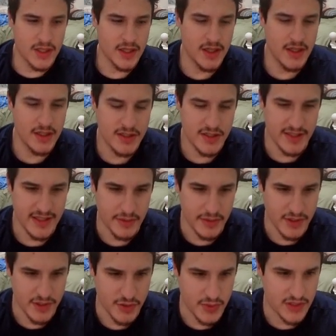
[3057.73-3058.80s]
Just get hit with
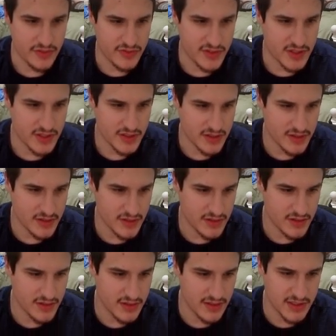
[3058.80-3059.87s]
a Swift.
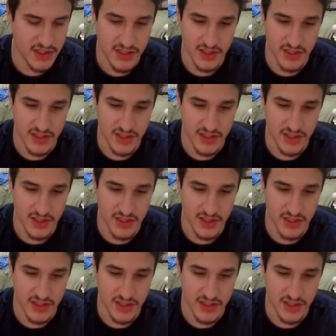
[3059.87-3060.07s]
Actually